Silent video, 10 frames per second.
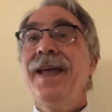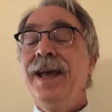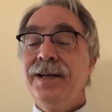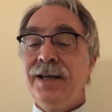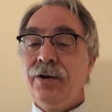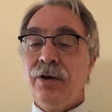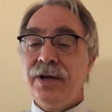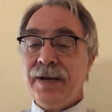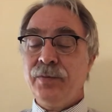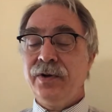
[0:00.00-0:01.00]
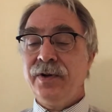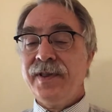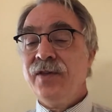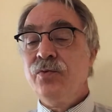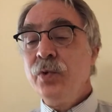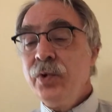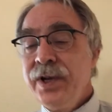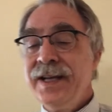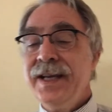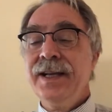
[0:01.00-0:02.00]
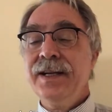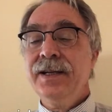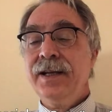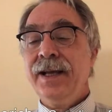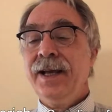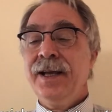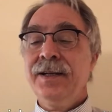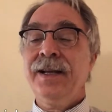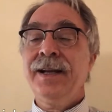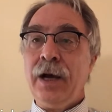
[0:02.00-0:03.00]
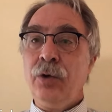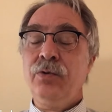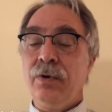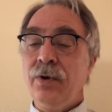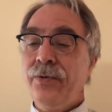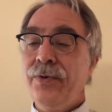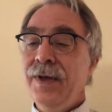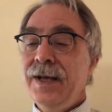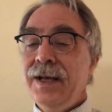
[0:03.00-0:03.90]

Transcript: and in our neighborhoods is rooted in and an outgrowth